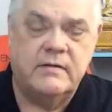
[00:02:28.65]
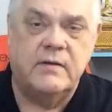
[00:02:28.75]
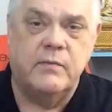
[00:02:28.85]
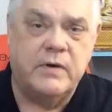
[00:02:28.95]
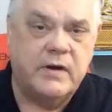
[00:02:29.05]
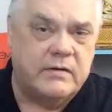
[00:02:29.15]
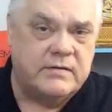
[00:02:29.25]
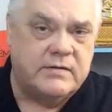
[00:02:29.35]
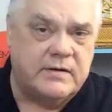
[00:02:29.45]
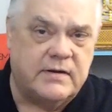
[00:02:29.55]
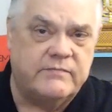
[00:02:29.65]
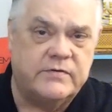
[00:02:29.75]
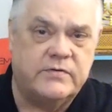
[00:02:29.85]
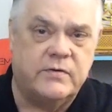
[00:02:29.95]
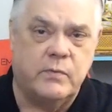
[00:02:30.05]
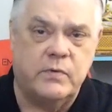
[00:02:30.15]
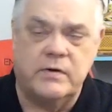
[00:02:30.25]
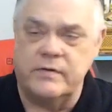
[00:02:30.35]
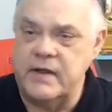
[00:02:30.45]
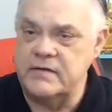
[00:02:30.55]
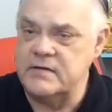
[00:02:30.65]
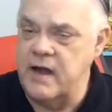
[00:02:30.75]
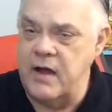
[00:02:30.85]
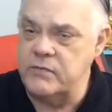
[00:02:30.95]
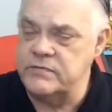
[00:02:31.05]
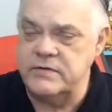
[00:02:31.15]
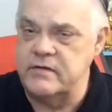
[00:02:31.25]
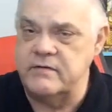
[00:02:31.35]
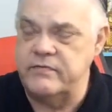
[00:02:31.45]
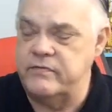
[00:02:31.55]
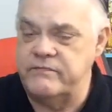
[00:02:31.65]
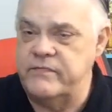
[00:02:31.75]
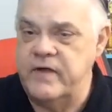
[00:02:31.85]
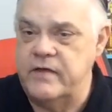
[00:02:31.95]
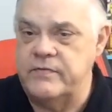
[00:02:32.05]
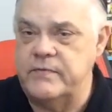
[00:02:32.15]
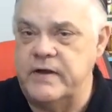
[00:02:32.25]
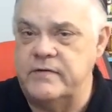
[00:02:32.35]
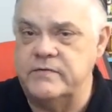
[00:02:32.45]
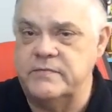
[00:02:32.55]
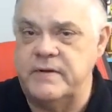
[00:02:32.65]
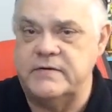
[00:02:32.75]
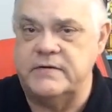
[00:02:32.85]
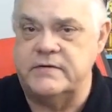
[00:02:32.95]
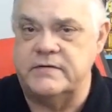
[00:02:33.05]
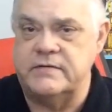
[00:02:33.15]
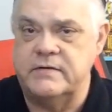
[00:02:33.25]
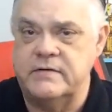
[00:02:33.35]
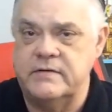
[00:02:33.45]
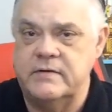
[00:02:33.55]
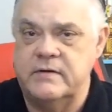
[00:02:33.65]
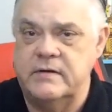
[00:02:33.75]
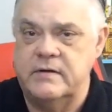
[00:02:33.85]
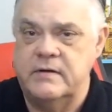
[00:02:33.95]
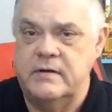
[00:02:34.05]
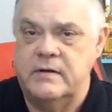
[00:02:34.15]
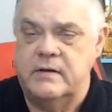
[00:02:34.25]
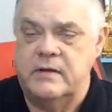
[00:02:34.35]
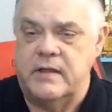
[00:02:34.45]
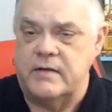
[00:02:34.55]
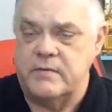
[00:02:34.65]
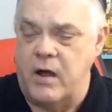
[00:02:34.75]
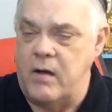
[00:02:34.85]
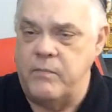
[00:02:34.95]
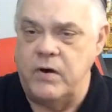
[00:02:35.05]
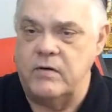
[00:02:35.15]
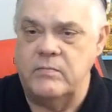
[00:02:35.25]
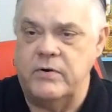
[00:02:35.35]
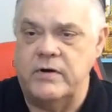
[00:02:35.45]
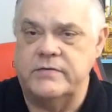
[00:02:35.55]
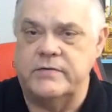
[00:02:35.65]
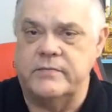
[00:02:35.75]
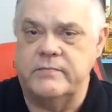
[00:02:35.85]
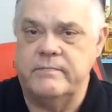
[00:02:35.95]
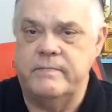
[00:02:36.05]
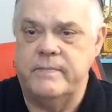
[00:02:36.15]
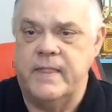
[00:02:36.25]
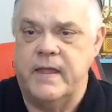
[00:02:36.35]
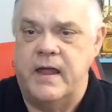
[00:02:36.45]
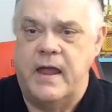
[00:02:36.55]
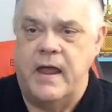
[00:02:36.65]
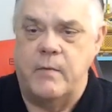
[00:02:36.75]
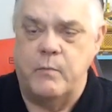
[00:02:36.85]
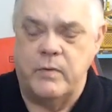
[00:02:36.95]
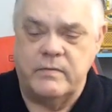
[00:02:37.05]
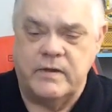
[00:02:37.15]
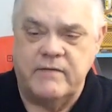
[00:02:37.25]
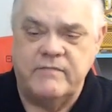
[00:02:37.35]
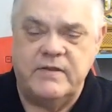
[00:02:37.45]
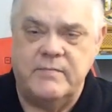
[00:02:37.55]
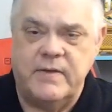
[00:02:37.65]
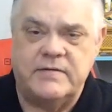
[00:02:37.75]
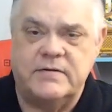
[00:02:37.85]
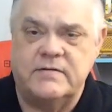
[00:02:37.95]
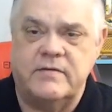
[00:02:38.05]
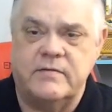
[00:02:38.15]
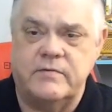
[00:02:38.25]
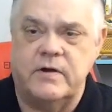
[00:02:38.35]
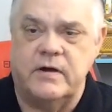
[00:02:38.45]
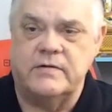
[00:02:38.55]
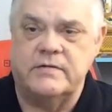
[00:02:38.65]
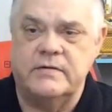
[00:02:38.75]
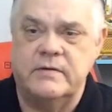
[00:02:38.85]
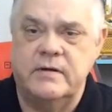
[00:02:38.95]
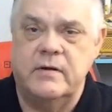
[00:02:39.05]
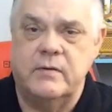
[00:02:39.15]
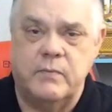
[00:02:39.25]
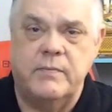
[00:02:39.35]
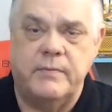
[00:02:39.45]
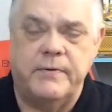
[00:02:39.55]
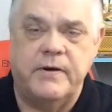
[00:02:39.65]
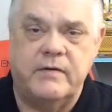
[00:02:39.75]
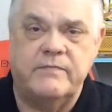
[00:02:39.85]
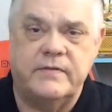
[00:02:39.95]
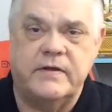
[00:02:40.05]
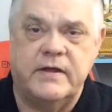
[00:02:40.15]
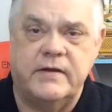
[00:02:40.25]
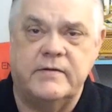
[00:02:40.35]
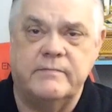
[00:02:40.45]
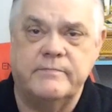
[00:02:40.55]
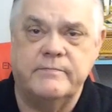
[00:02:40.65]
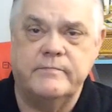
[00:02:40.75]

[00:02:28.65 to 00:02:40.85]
that we are to deliver to the world. That's couched in the 3 angels' messages. That's all part and parcel. And when giving the message of the cross, we prepare for the kingdom.